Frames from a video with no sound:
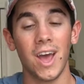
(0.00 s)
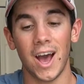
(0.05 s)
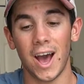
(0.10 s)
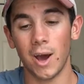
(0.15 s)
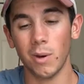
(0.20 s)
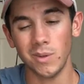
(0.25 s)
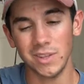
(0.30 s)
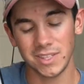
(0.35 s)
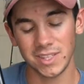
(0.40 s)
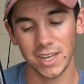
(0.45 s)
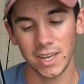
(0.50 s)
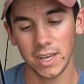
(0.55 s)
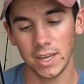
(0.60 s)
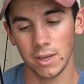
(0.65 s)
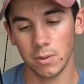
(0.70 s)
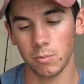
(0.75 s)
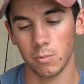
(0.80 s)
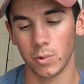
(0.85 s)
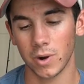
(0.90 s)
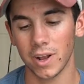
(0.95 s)
I would
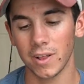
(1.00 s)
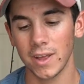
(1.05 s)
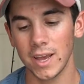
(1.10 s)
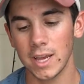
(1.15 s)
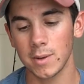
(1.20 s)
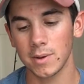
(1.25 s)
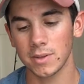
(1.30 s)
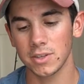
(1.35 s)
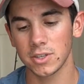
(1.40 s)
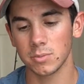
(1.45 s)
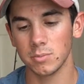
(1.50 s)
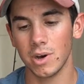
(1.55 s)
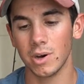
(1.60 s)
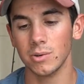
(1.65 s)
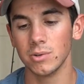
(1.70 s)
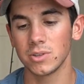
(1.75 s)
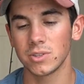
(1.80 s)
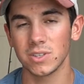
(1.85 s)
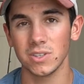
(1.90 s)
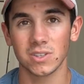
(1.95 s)
say what I like about this
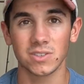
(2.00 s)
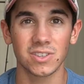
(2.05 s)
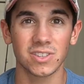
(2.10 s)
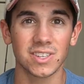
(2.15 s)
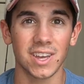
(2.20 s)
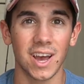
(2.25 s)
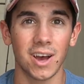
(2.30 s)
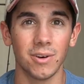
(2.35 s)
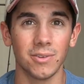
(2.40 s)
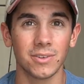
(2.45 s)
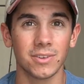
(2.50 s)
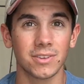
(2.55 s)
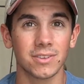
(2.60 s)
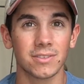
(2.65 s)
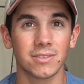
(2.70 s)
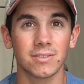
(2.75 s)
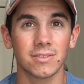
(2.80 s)
most is the sound.